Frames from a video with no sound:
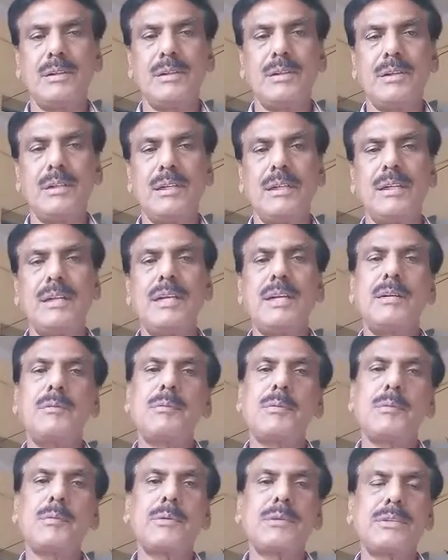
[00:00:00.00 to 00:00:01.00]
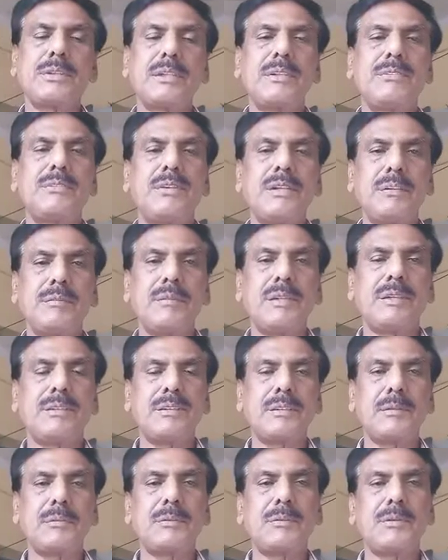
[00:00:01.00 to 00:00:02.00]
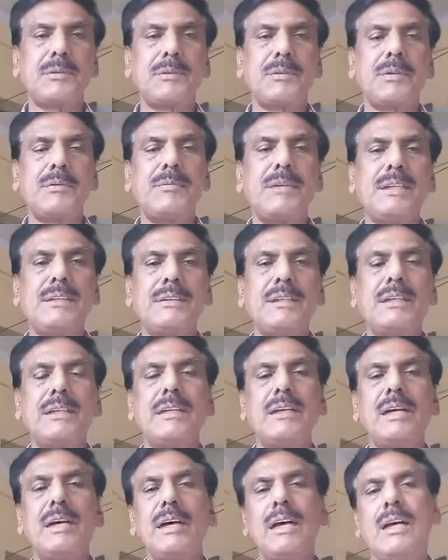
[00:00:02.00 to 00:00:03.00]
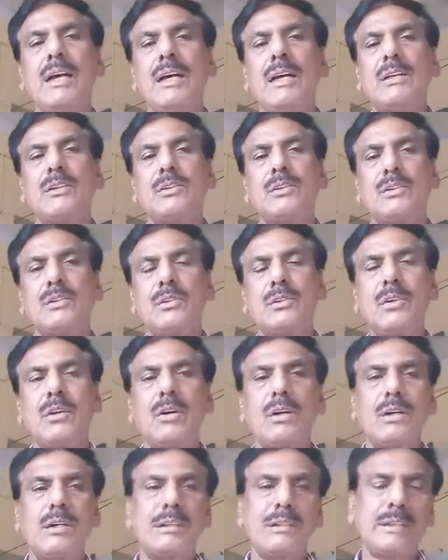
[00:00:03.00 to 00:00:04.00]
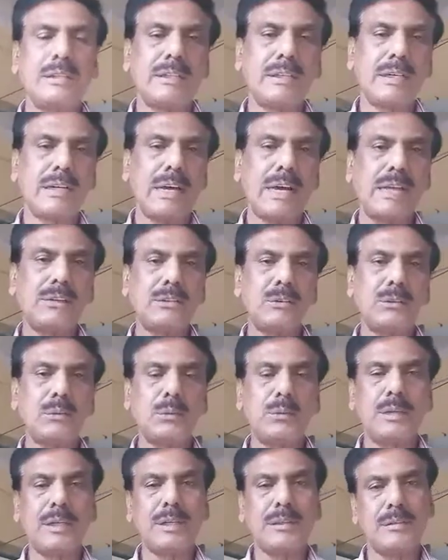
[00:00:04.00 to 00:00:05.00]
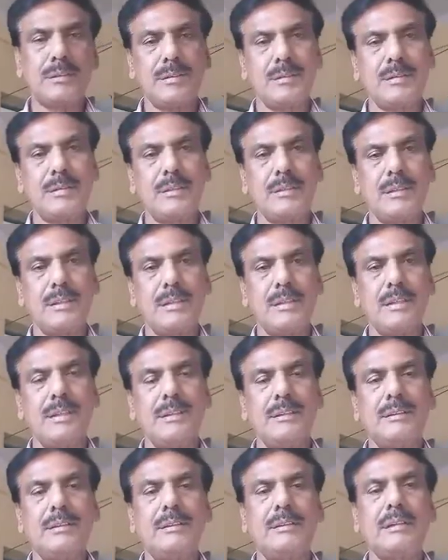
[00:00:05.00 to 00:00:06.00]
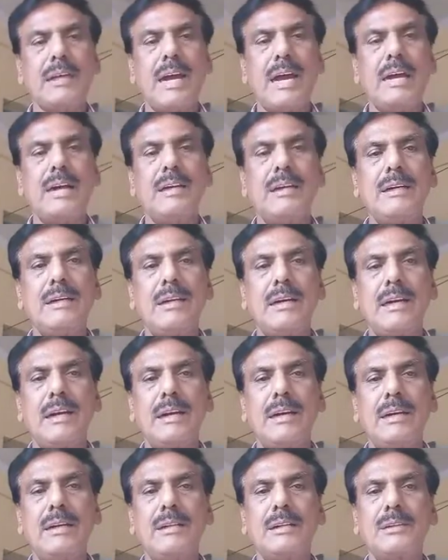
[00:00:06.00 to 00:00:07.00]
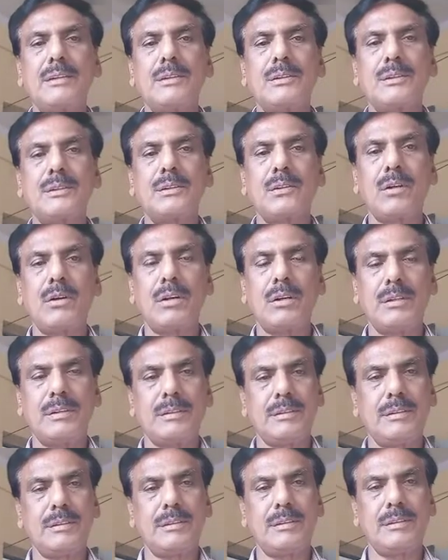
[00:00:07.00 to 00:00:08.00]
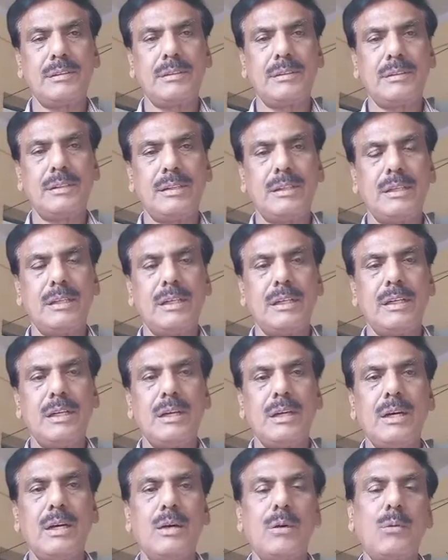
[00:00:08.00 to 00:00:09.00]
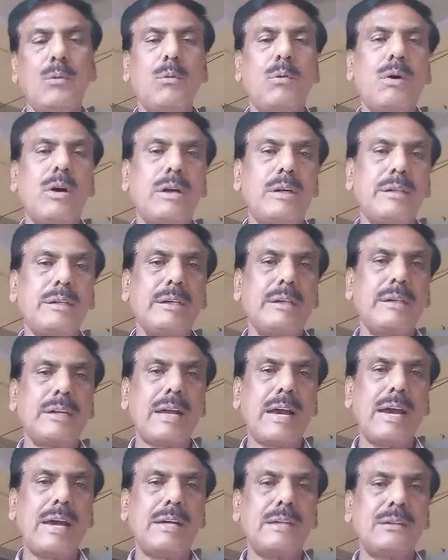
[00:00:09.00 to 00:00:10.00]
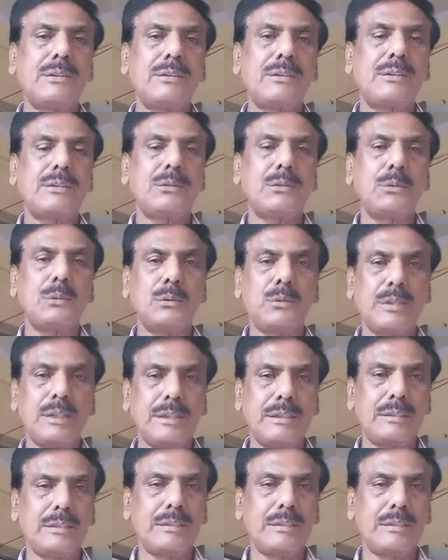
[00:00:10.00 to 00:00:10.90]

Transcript: in any proportion, if it means. Suppose we are mixing salt and sugar, sand and salt, water and sugar.